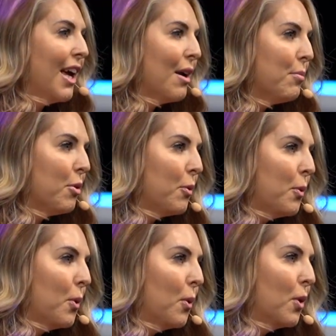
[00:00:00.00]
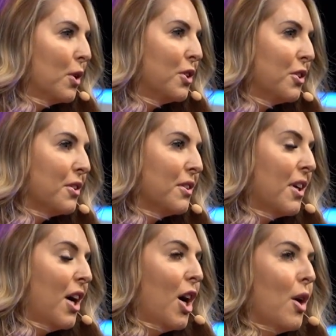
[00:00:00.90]
in tears to hear
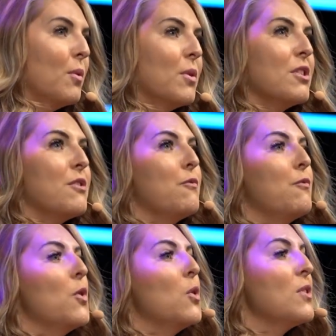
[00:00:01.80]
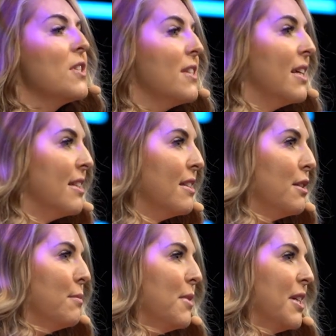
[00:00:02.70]
how she's just transformed as a
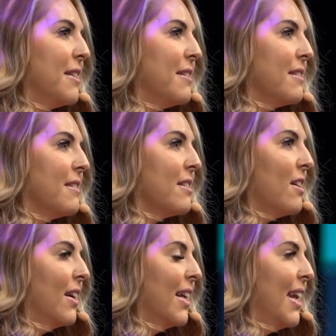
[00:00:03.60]
human, as a